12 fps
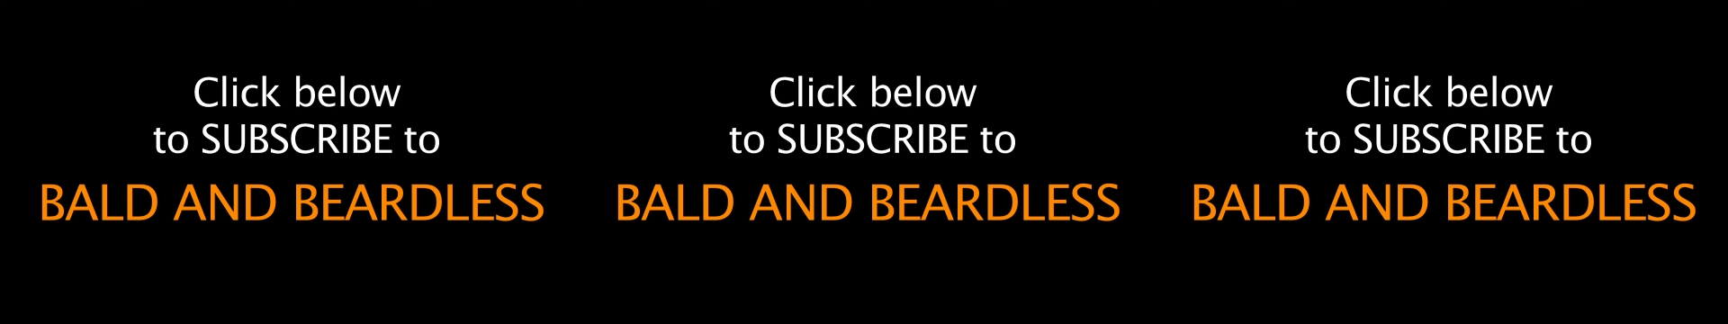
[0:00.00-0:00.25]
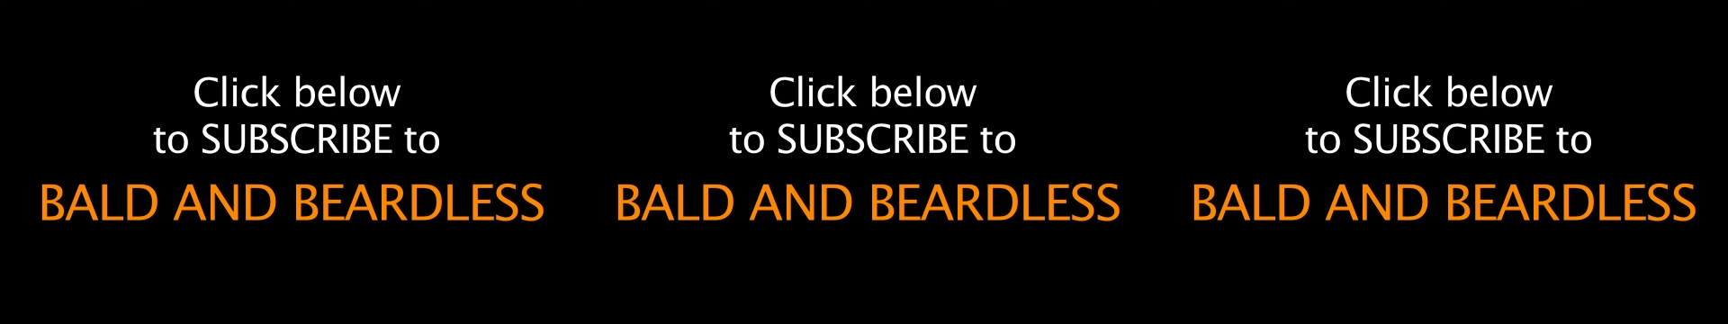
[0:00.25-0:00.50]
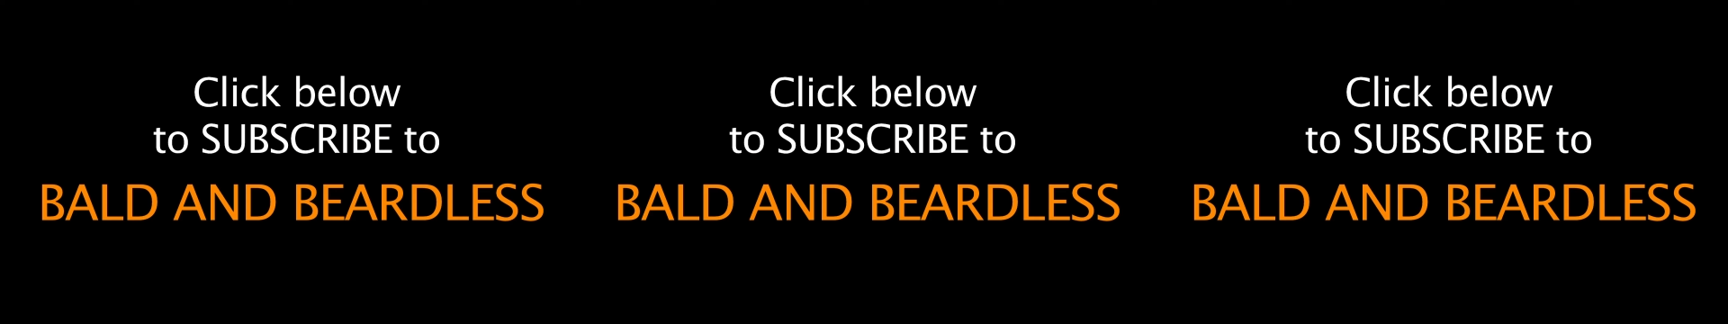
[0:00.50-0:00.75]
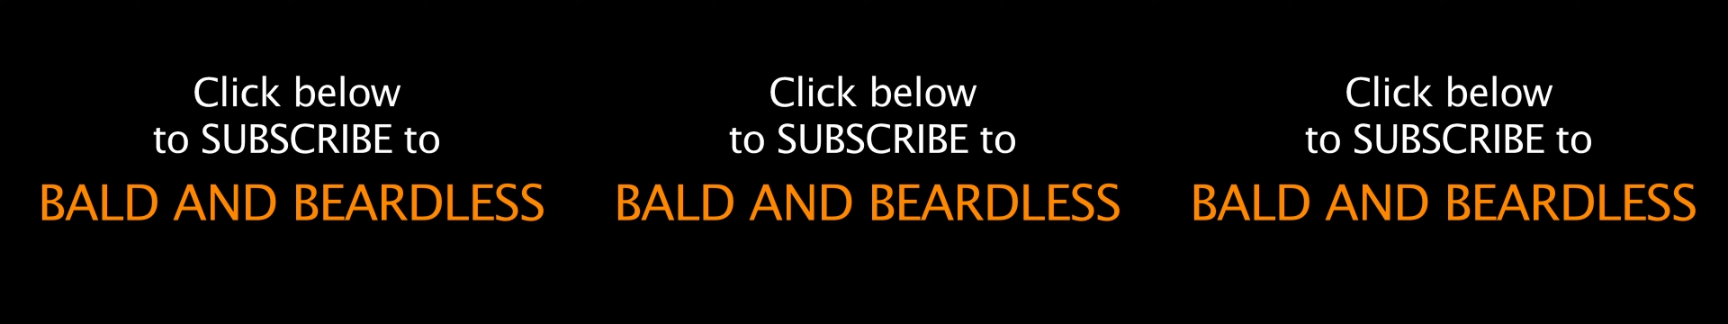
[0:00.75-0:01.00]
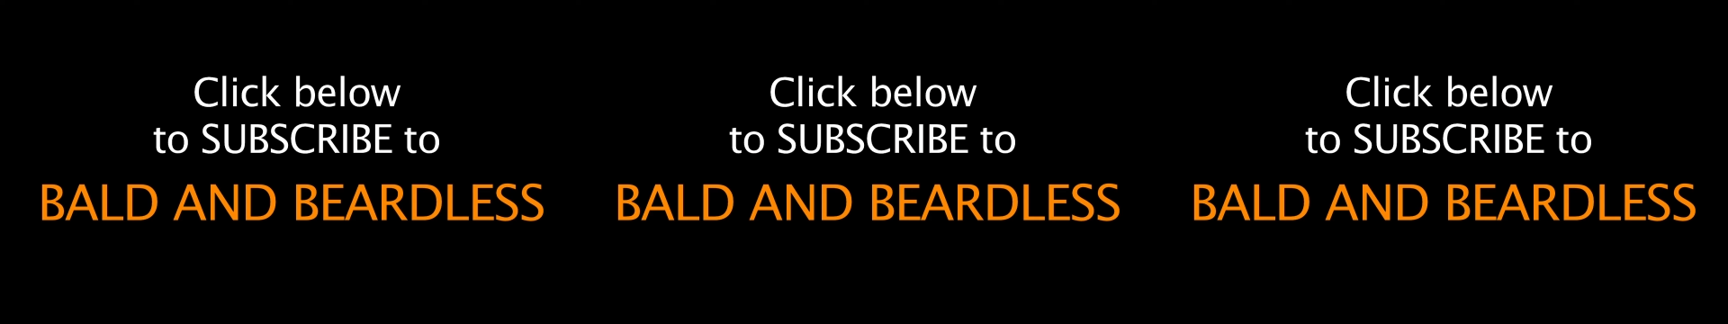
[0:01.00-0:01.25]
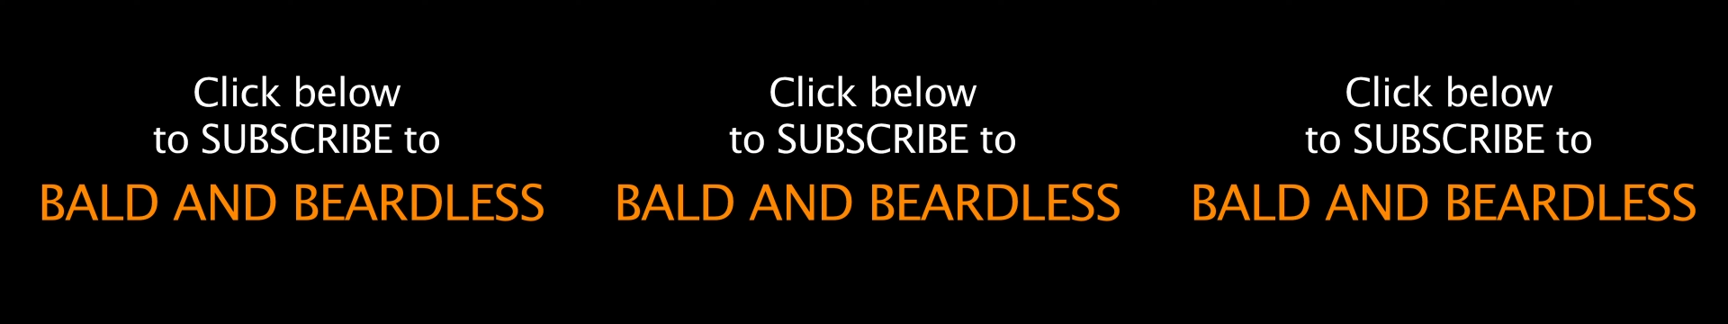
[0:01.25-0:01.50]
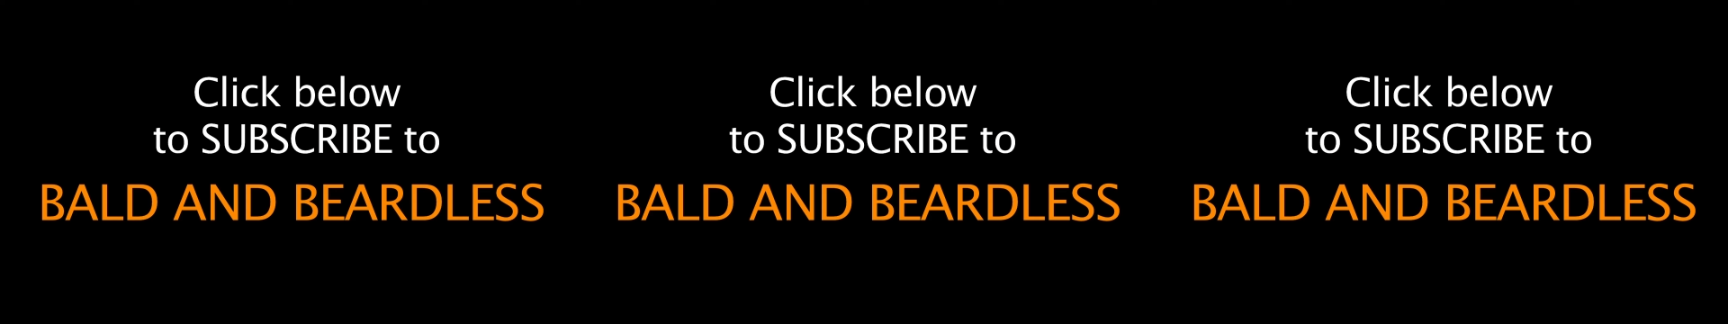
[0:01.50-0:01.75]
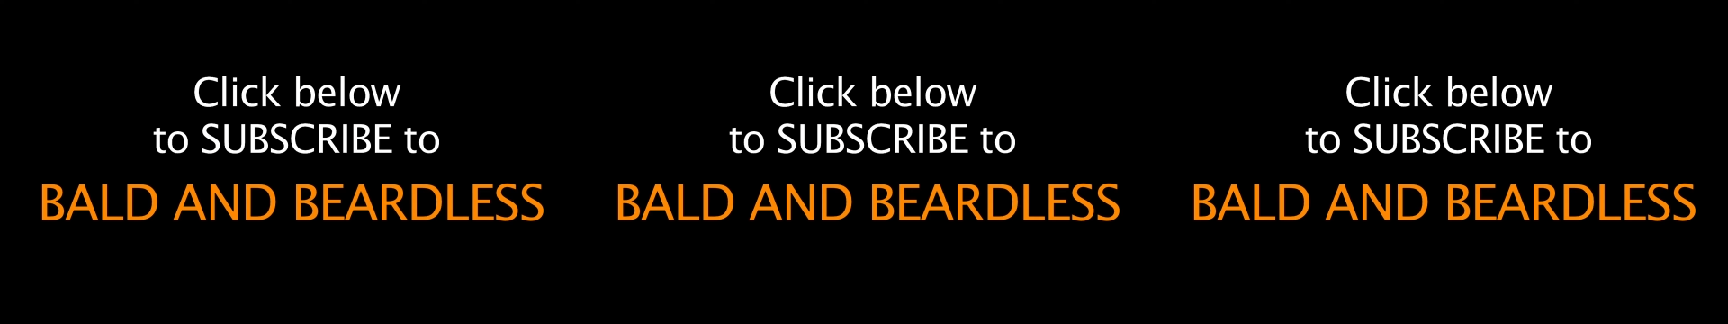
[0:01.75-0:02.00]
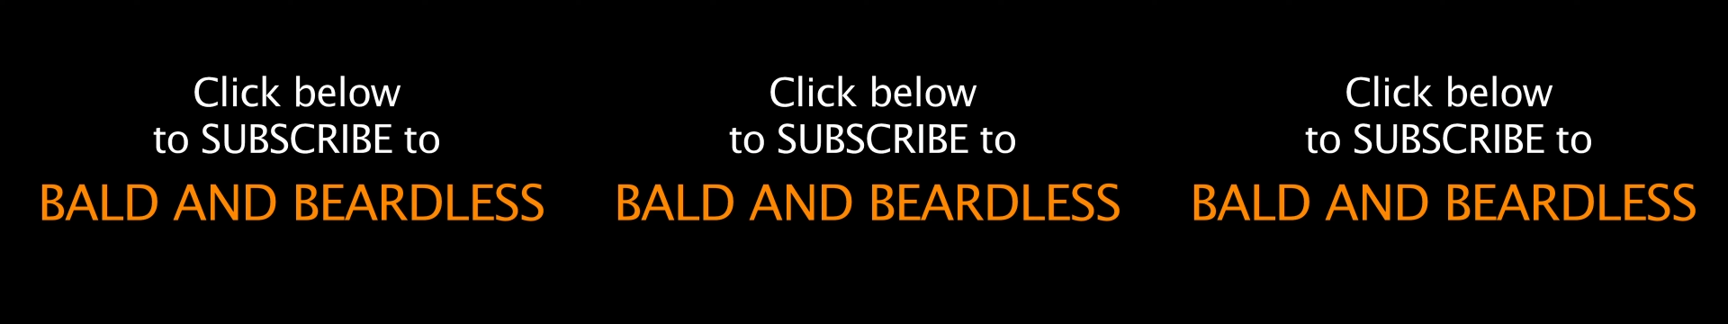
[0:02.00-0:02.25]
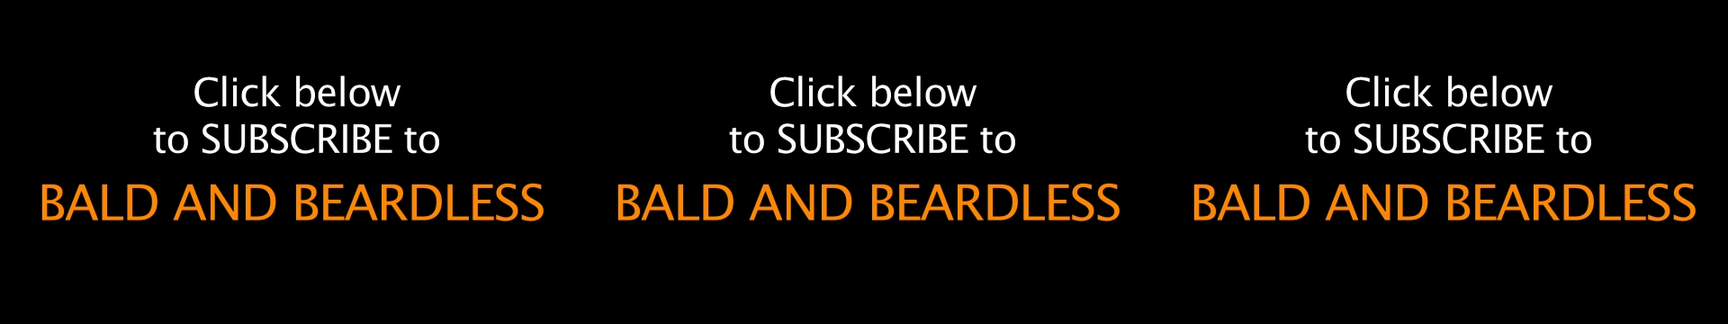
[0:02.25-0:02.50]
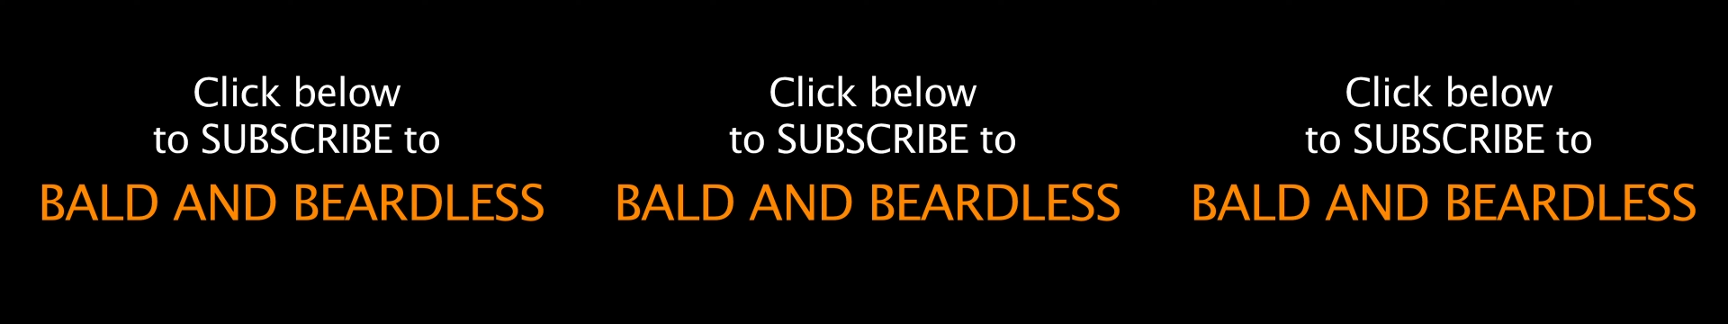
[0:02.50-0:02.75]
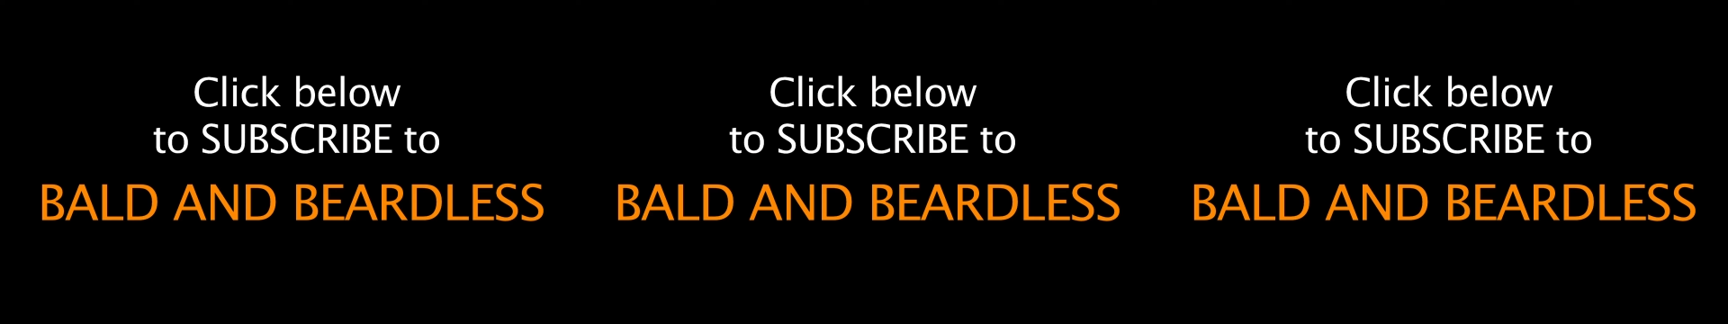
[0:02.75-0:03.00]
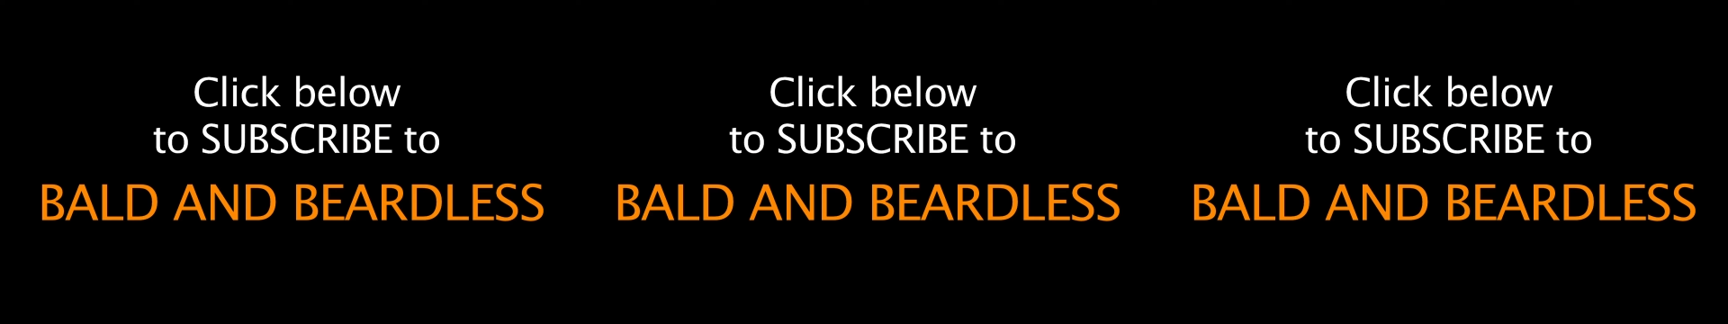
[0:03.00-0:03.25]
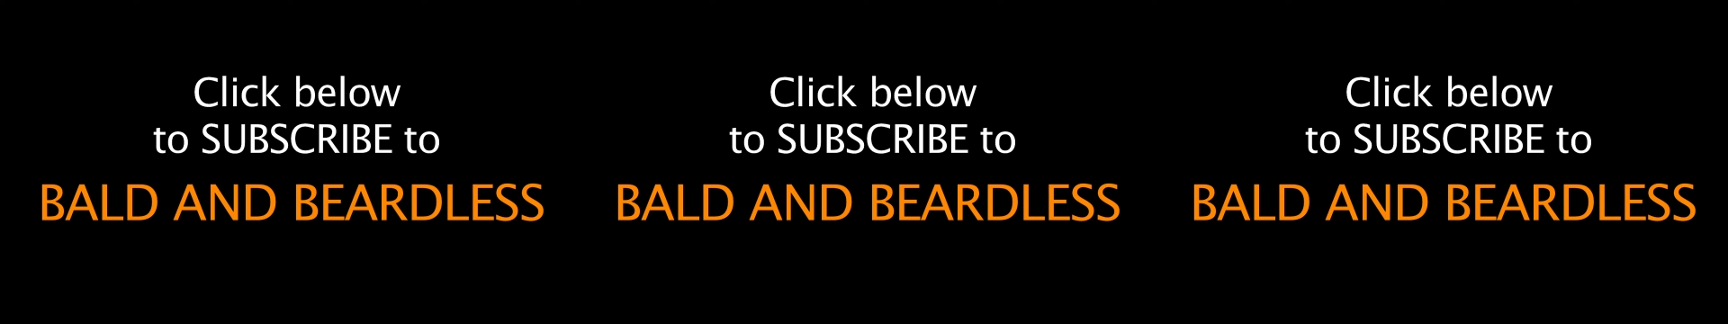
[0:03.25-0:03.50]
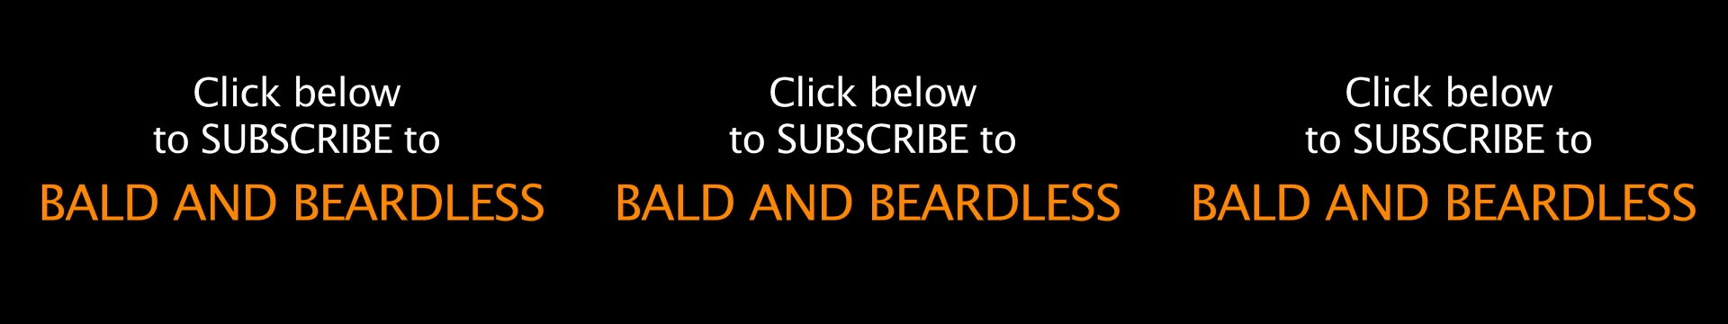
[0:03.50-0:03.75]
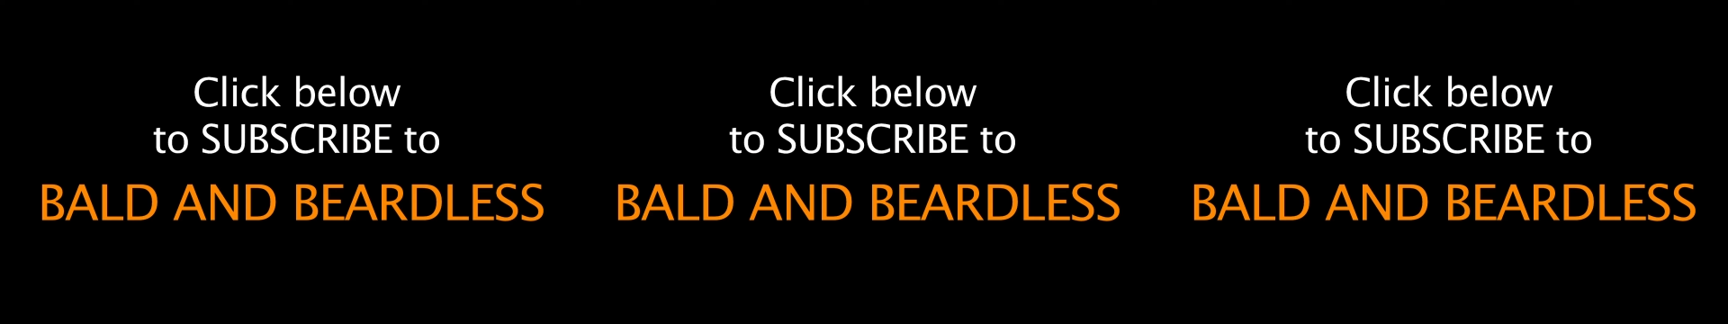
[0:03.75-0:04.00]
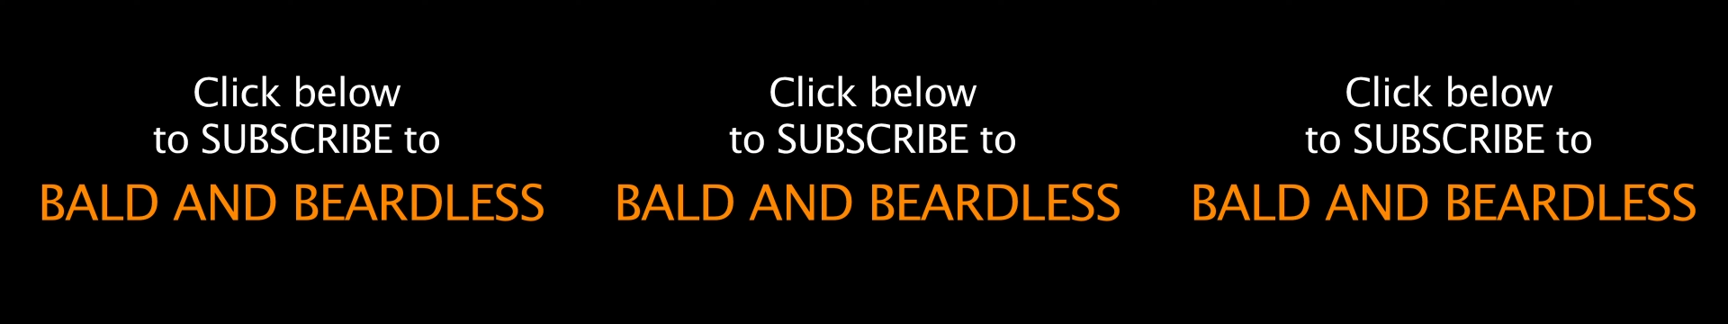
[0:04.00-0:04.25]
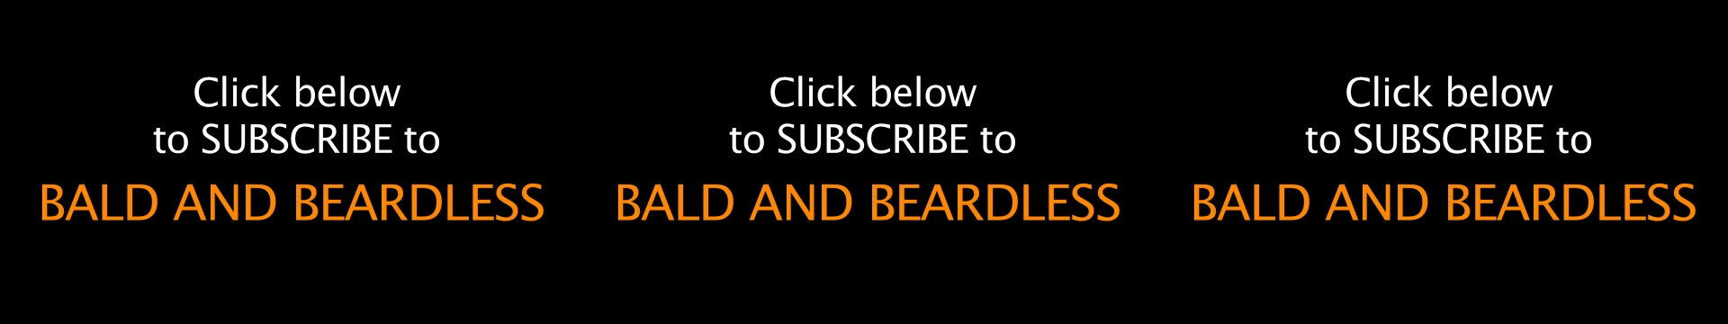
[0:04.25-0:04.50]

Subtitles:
(no speaker visible)